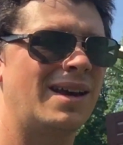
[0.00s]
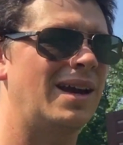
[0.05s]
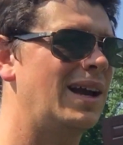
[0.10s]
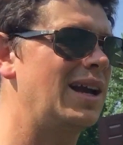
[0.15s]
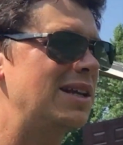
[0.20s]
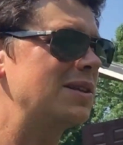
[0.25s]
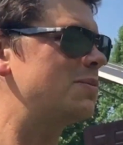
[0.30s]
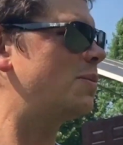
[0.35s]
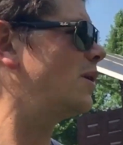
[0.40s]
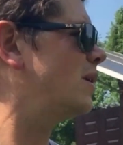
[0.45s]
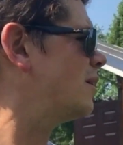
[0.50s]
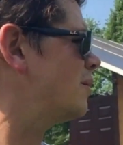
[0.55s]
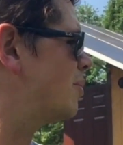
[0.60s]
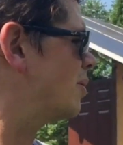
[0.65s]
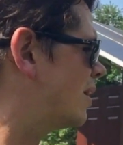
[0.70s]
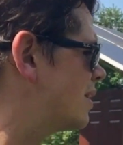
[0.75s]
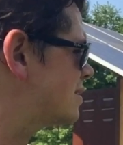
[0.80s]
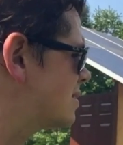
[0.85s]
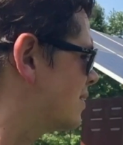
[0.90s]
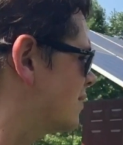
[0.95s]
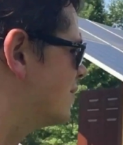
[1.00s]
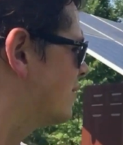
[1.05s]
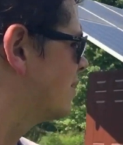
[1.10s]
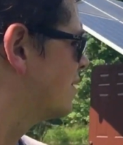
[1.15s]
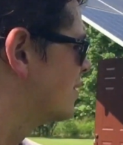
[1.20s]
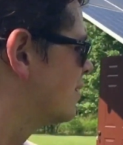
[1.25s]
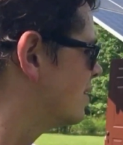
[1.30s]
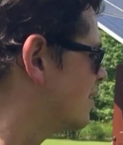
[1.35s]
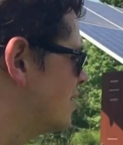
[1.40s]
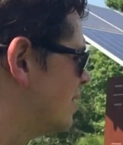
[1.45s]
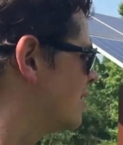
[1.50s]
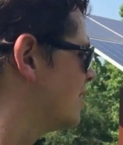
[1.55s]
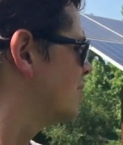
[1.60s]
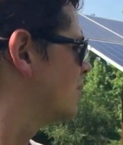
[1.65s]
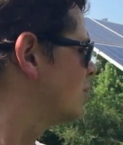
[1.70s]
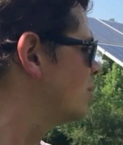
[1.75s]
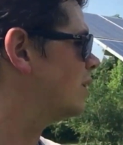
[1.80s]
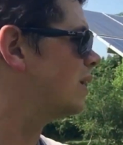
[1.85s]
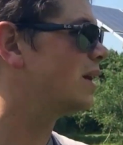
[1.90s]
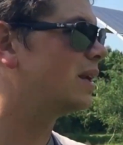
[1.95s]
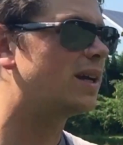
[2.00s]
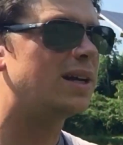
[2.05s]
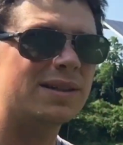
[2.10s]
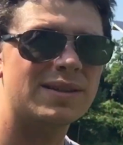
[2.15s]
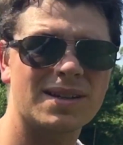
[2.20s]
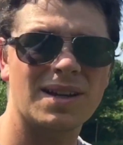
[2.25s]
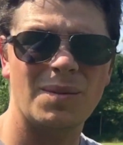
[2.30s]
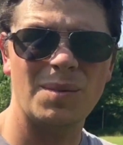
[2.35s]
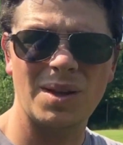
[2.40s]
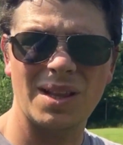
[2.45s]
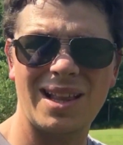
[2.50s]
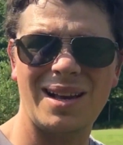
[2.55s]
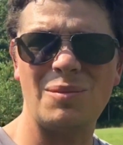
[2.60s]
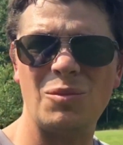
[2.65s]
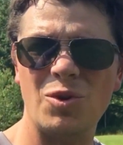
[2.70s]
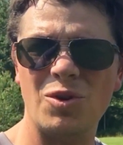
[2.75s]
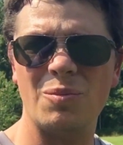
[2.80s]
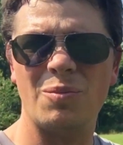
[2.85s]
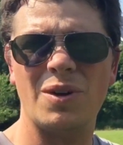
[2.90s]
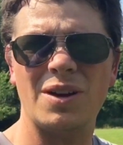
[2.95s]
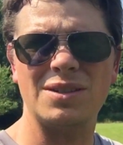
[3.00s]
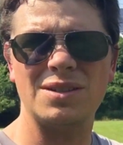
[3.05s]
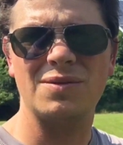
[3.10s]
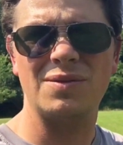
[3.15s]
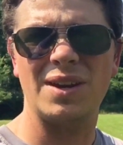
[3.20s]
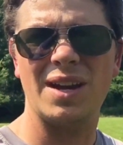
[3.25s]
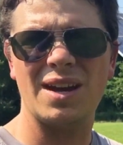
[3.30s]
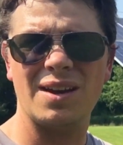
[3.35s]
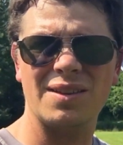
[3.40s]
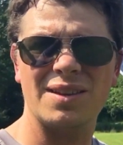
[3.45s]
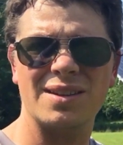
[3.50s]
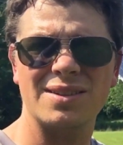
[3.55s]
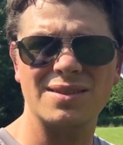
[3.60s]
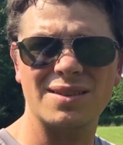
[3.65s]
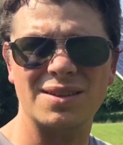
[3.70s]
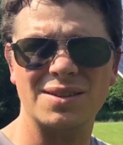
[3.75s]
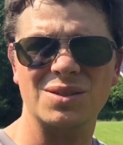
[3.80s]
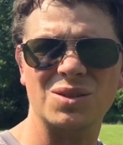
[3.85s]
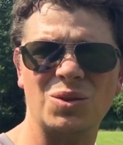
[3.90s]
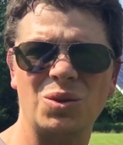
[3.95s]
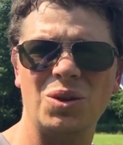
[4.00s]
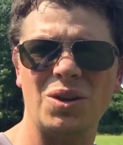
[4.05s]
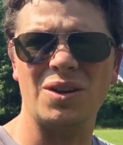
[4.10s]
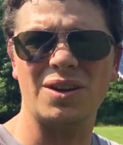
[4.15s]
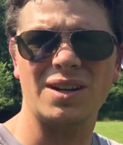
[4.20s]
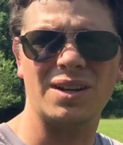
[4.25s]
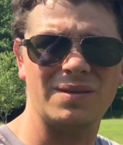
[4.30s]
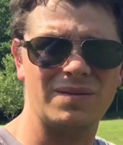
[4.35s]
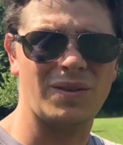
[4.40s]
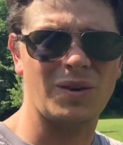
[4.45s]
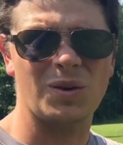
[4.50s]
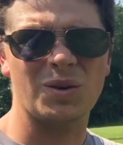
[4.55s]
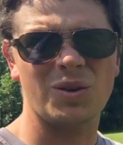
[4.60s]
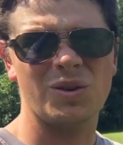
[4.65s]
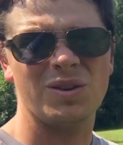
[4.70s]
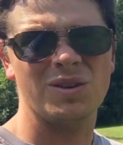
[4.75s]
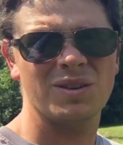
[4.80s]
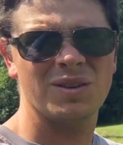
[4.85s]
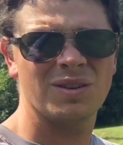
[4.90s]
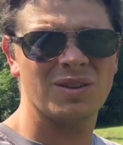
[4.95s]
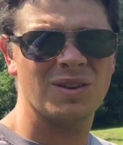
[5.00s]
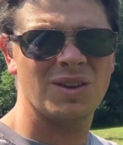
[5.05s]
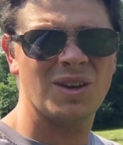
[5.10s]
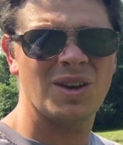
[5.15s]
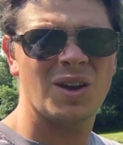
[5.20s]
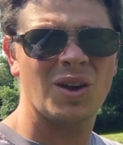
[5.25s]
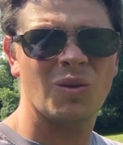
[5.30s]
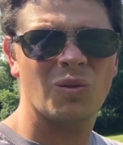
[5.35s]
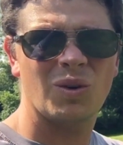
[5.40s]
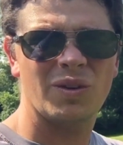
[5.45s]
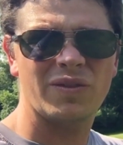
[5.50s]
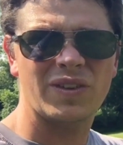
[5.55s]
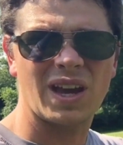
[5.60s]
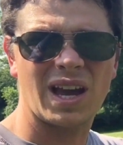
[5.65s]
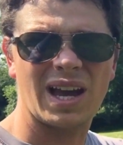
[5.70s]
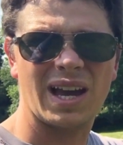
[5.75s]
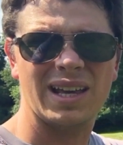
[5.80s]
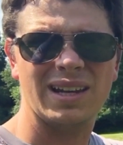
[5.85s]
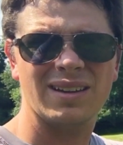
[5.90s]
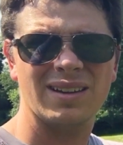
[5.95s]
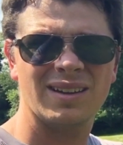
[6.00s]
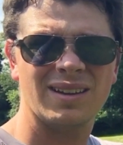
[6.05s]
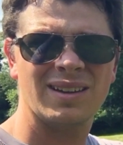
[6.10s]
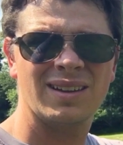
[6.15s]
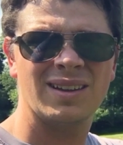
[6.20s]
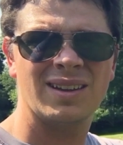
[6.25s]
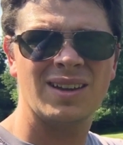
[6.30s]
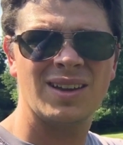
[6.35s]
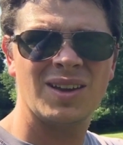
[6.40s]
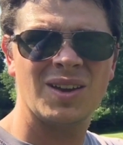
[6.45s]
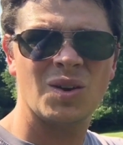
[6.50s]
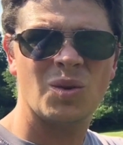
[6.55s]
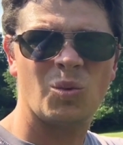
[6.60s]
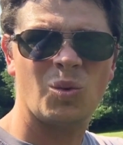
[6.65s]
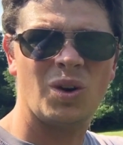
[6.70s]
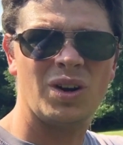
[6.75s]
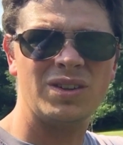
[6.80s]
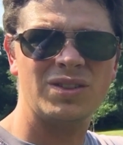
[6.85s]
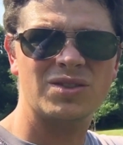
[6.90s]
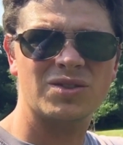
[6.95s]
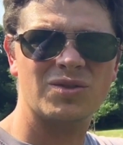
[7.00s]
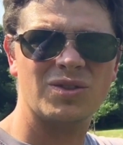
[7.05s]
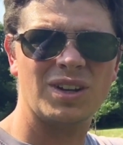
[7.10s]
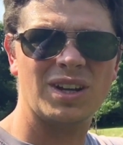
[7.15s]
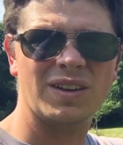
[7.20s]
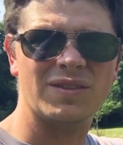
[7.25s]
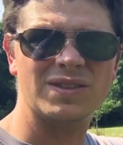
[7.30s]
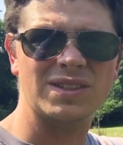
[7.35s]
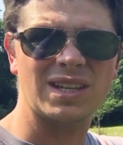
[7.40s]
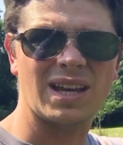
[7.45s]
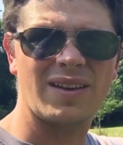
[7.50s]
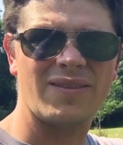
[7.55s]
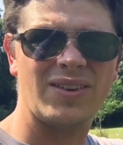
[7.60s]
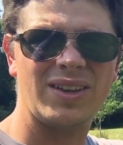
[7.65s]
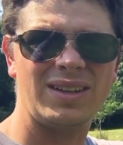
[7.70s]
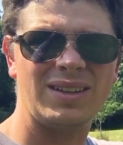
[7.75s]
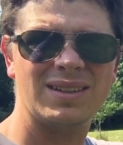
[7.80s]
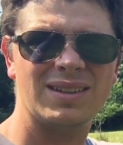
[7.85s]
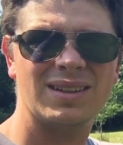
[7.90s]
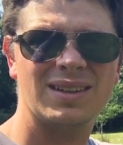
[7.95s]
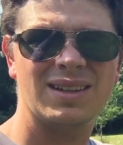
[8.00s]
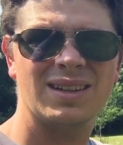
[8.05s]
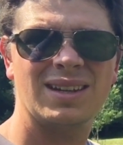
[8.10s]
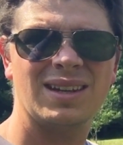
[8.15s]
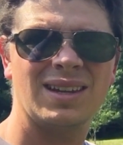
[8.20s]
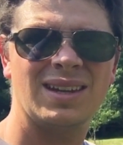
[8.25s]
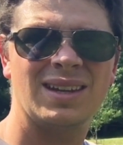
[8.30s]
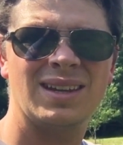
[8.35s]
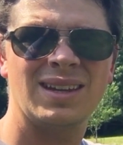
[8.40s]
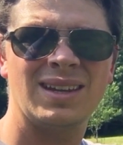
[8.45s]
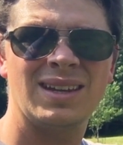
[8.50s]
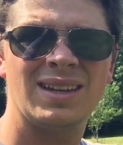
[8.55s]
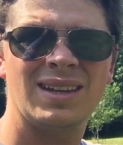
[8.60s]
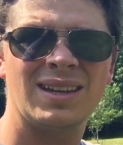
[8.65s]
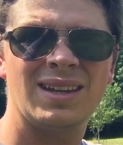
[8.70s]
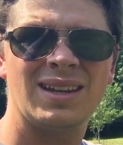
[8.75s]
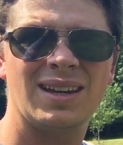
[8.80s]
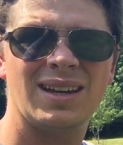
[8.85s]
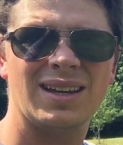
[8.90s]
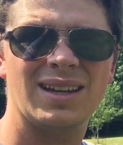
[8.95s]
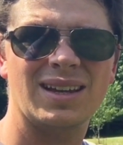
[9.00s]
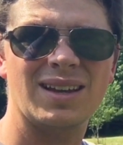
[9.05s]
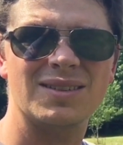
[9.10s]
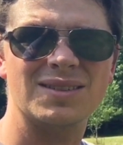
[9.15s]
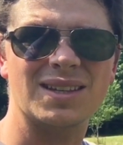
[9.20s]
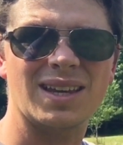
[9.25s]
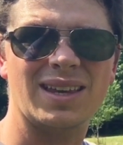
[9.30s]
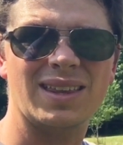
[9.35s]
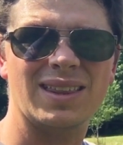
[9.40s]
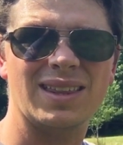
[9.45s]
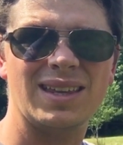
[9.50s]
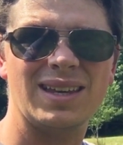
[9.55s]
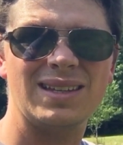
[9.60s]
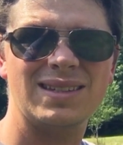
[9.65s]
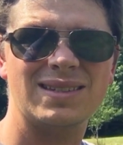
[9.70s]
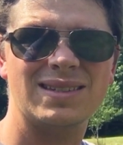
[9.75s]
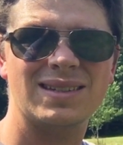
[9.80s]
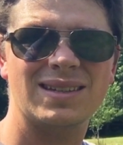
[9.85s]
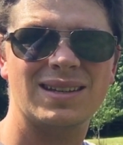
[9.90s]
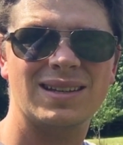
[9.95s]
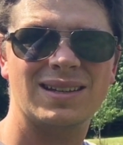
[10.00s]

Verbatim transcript: It's pretty impressive, but uh, it's gonna be a lot more impressive now that it's on a Solark inverter. We've got one string of seven. It goes like this.